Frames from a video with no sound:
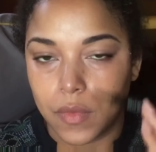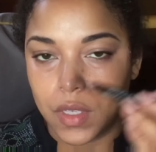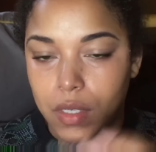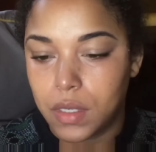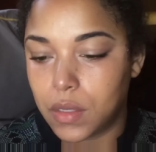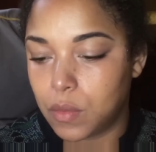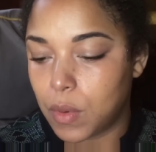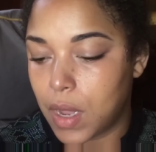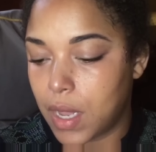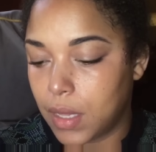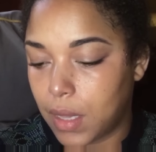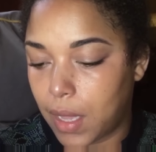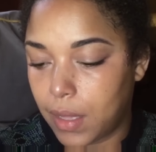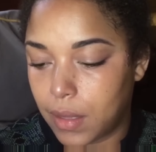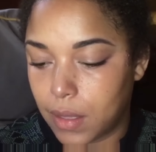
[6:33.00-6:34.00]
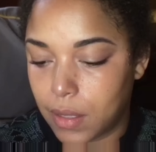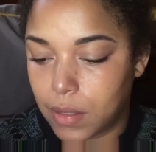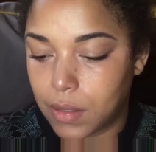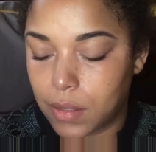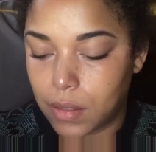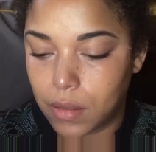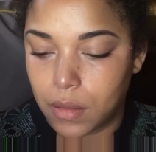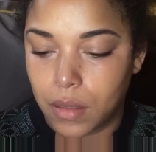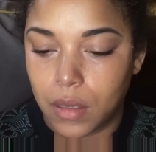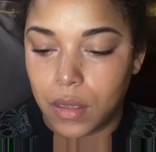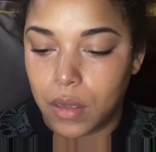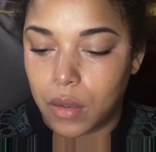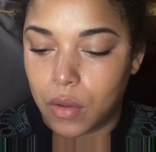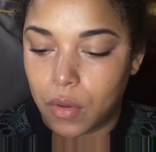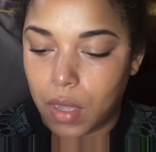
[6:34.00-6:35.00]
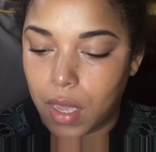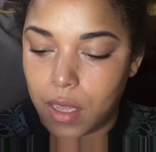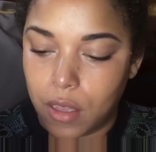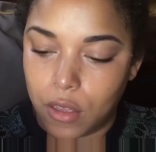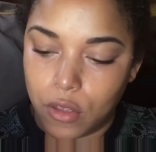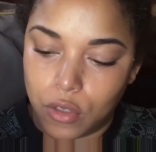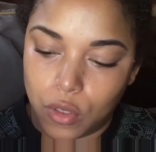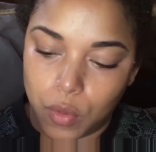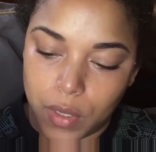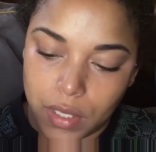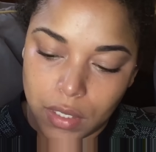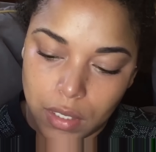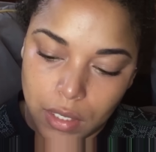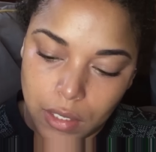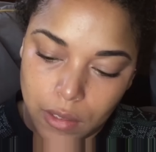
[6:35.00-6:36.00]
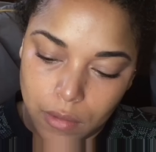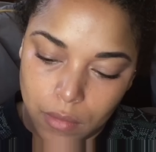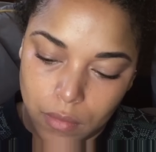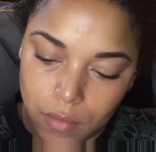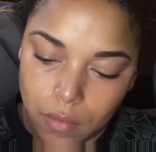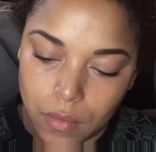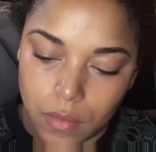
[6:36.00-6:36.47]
This is why I like this. Okay, you twist it